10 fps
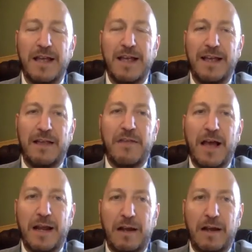and
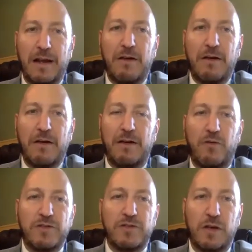that, of course,
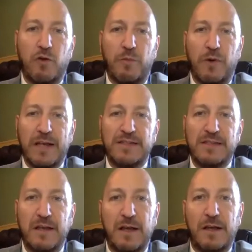incorporates
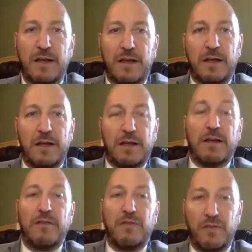
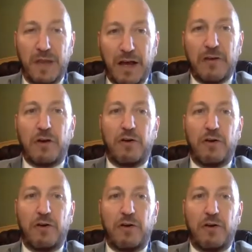the other current
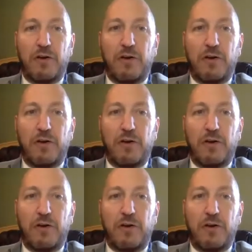situation
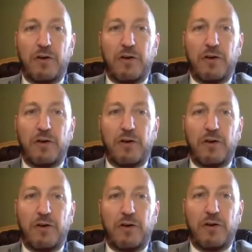
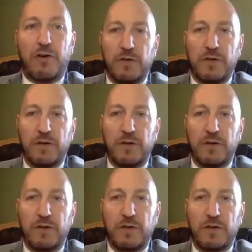around
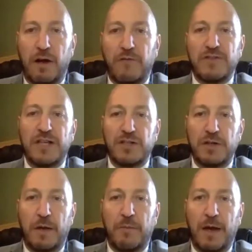the
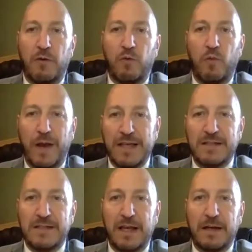conversation about
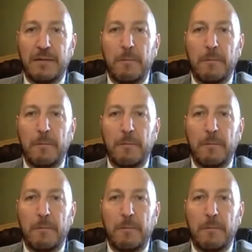race and